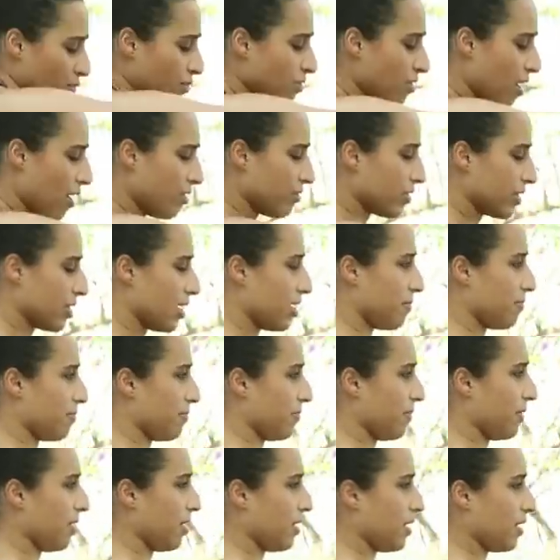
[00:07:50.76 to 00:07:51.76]
round them.
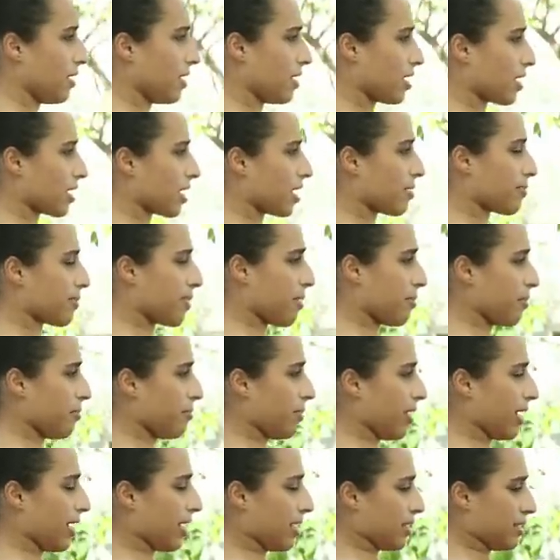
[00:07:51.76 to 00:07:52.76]
Keep them in
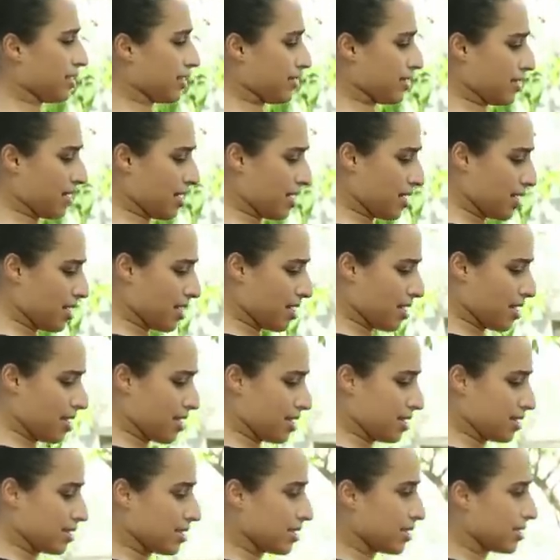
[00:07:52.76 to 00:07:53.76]
place.
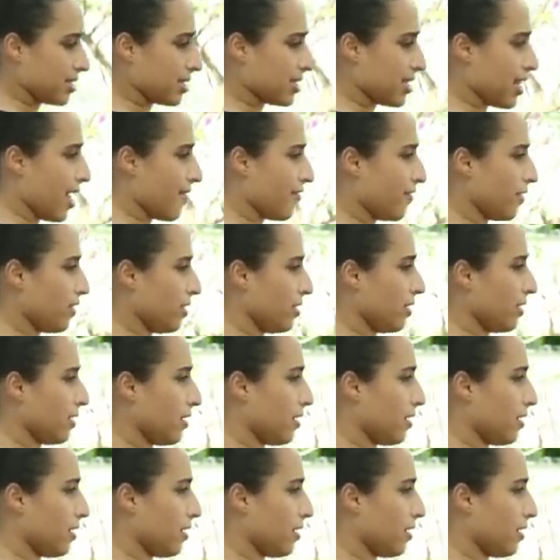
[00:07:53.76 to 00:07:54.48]
7,